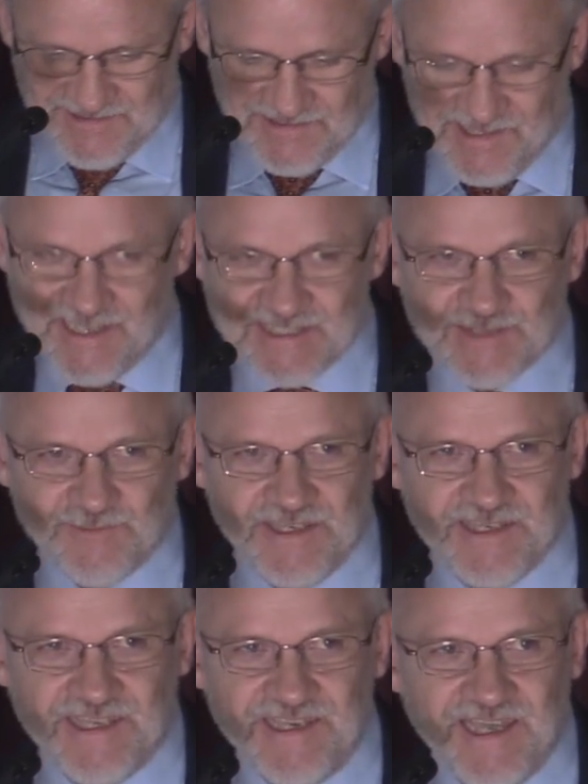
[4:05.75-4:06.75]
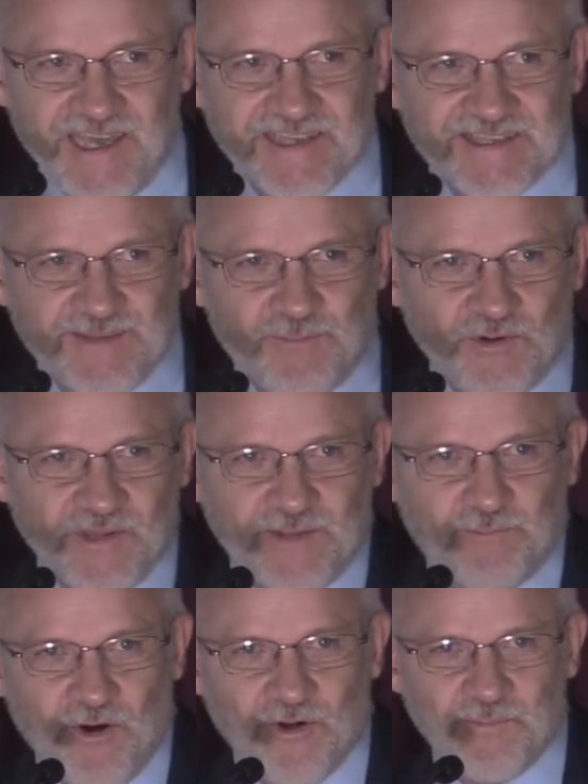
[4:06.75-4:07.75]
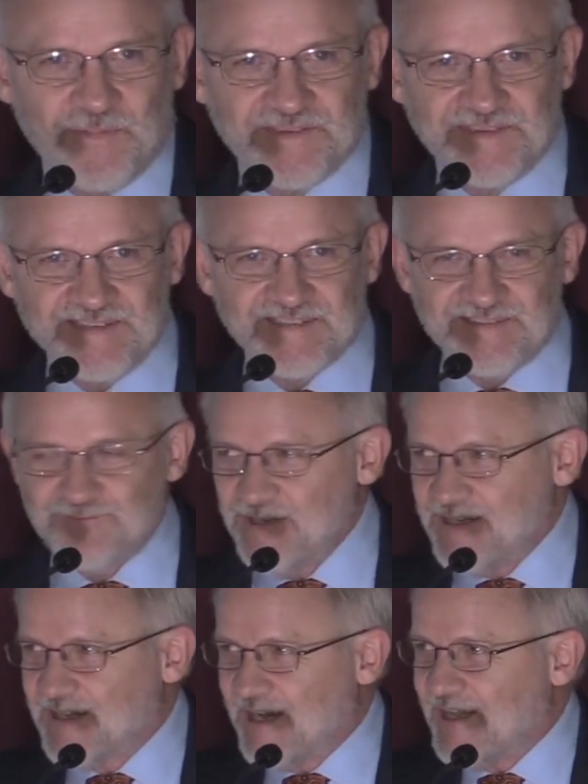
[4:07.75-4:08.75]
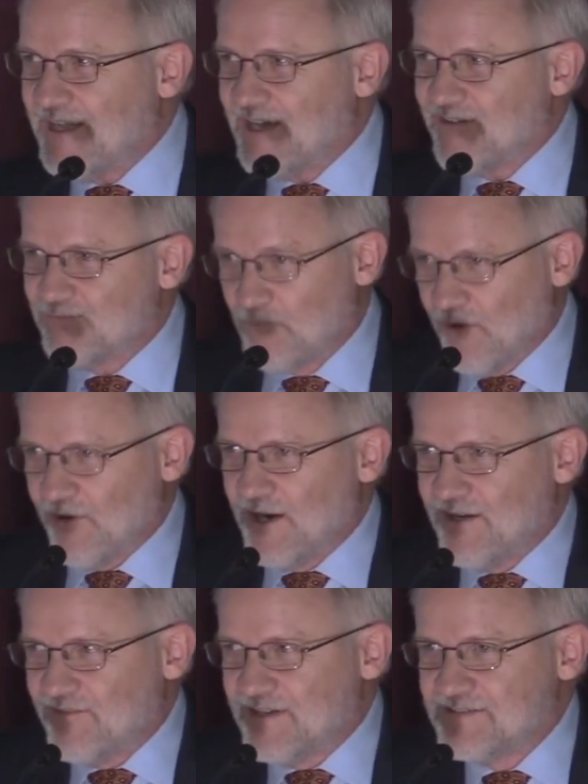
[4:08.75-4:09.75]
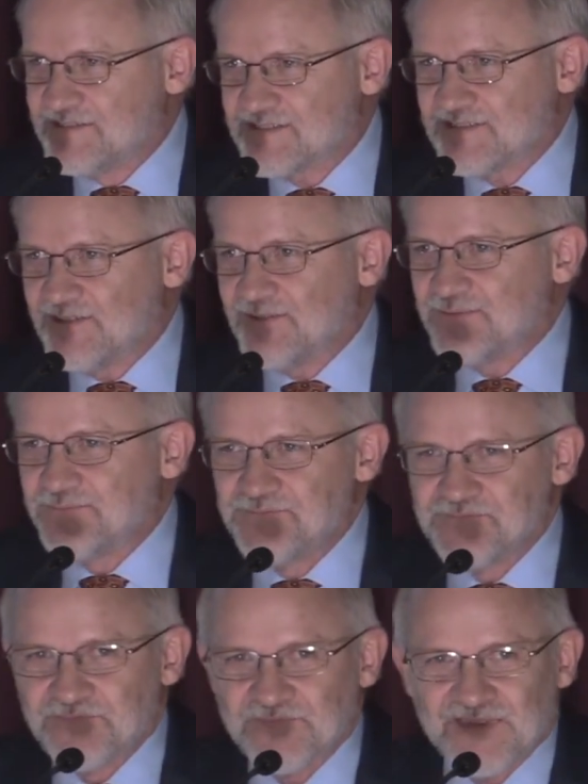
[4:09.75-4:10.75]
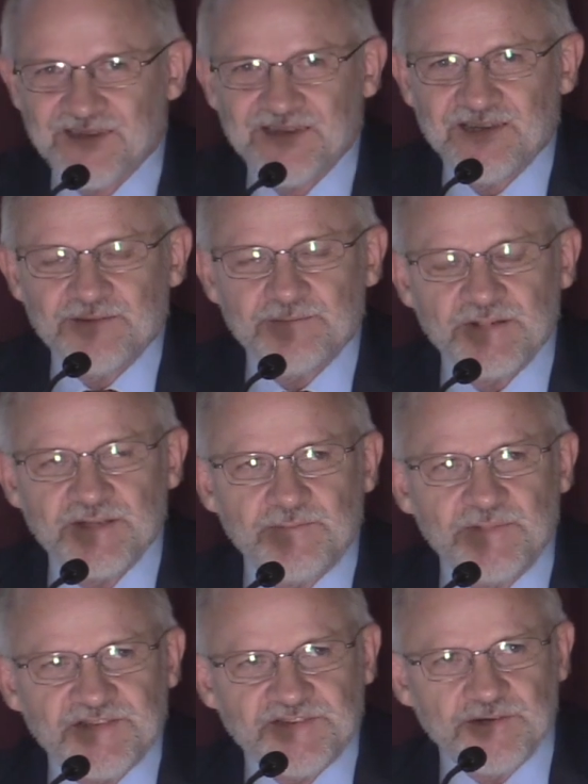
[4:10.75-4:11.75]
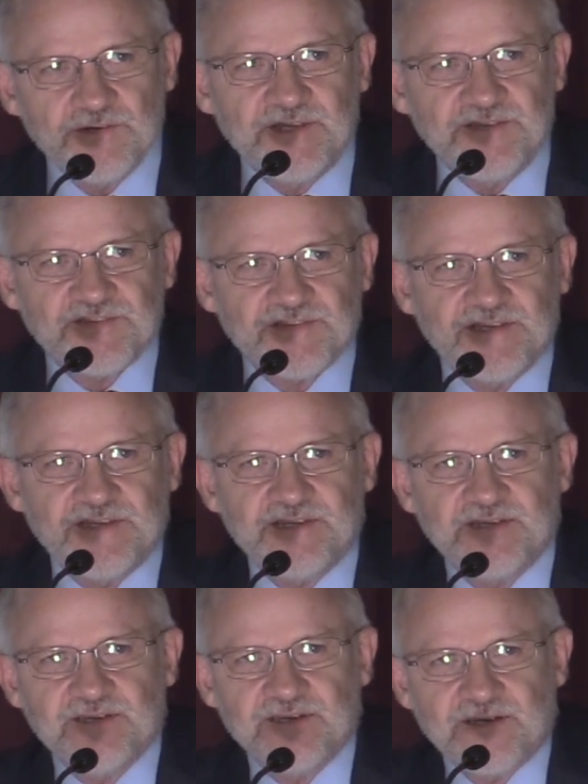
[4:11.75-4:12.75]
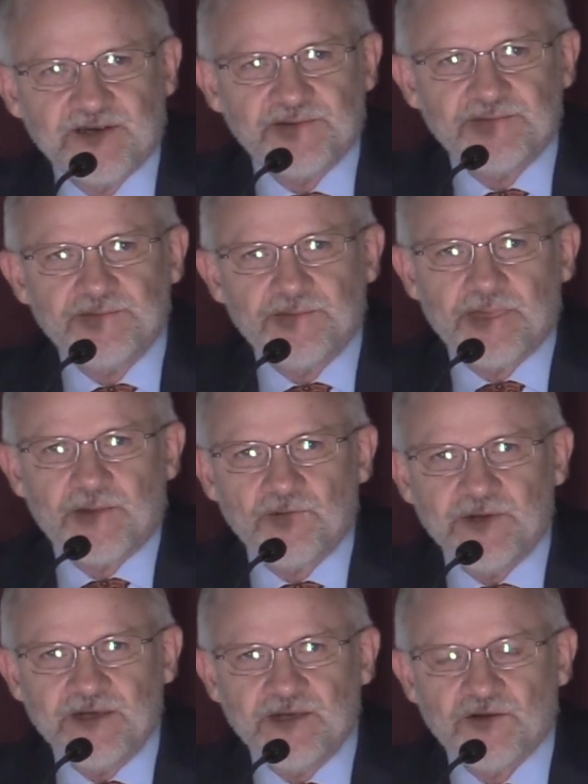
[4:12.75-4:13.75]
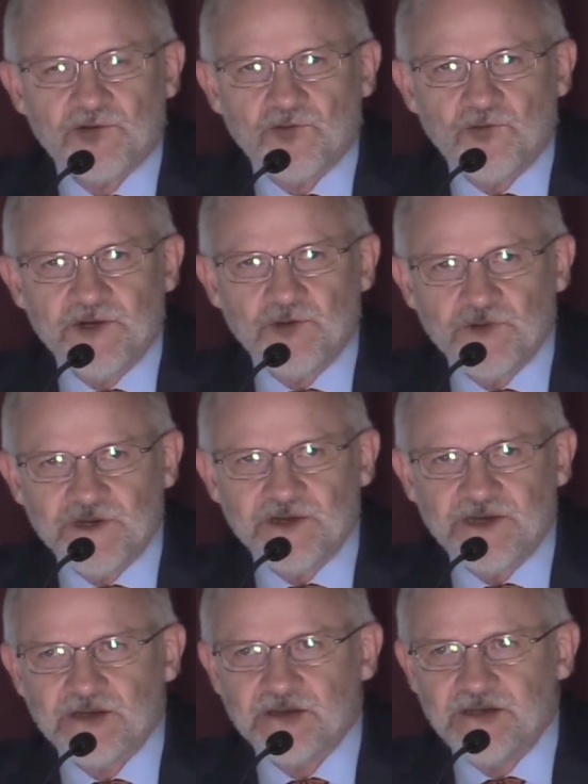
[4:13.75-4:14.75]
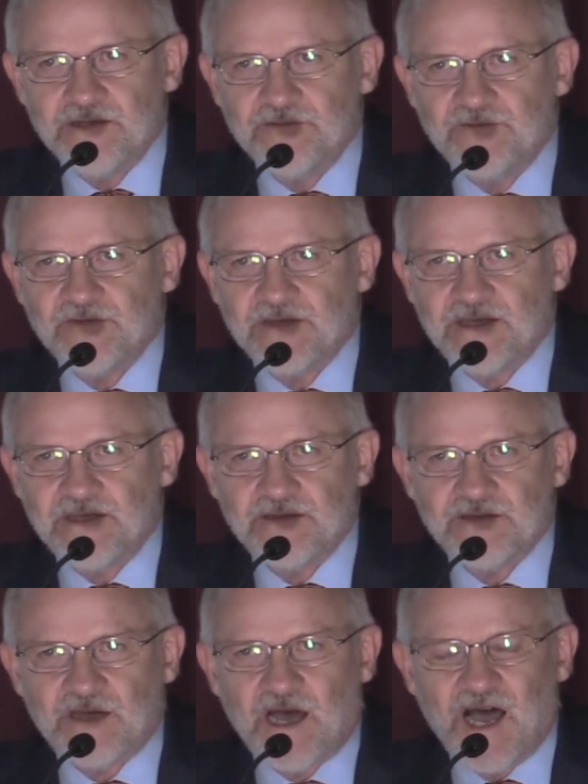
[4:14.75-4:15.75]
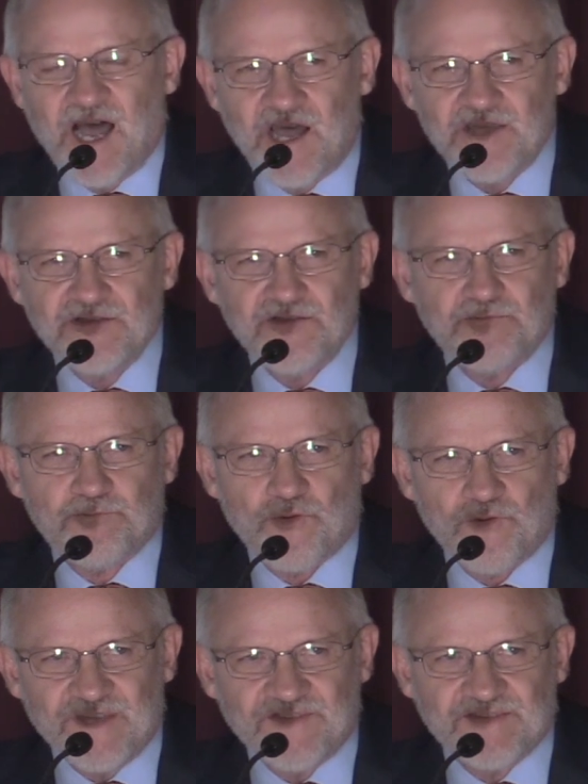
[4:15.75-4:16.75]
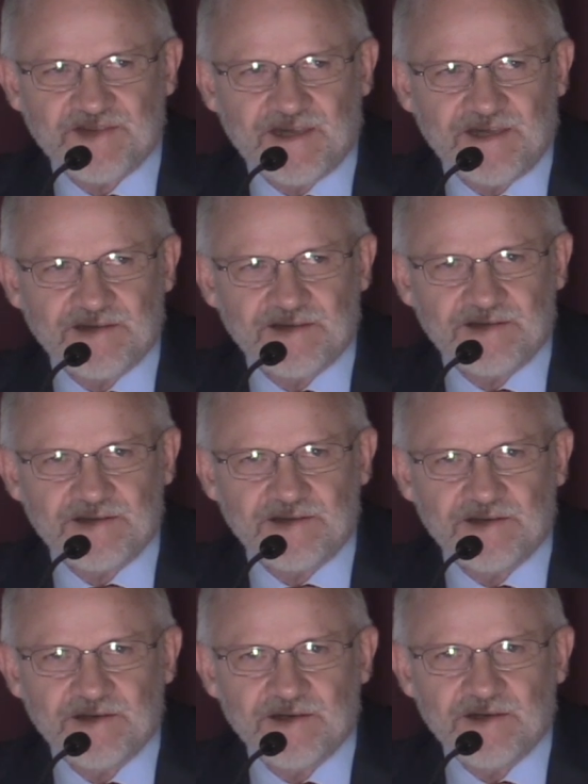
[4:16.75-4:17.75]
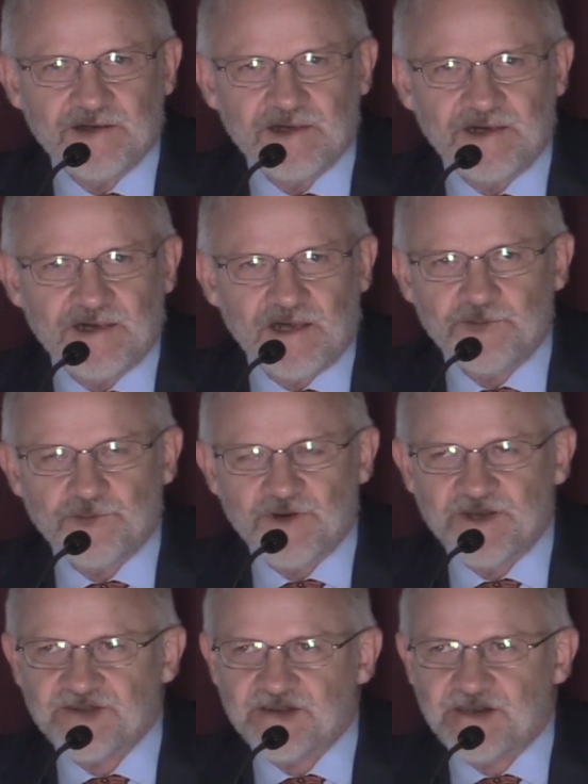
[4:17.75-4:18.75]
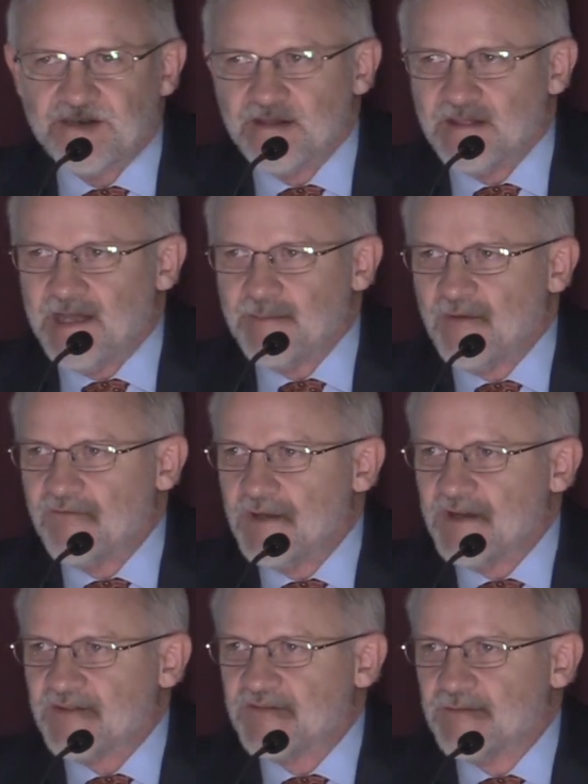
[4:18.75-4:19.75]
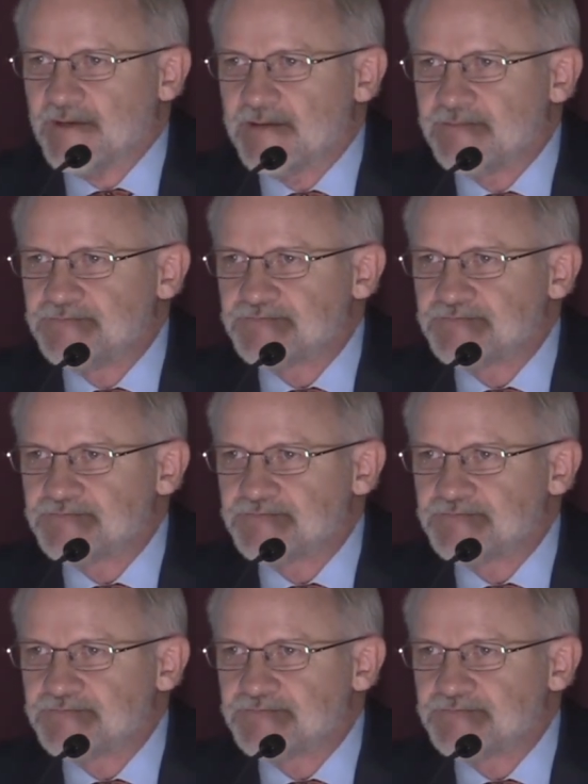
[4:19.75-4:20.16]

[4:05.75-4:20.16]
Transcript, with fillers: Last week he had the bully pulpit. This week I have more of it. So, but I mean seriously, um, we we really live in unprecedented in an unprecedented lap of luxury.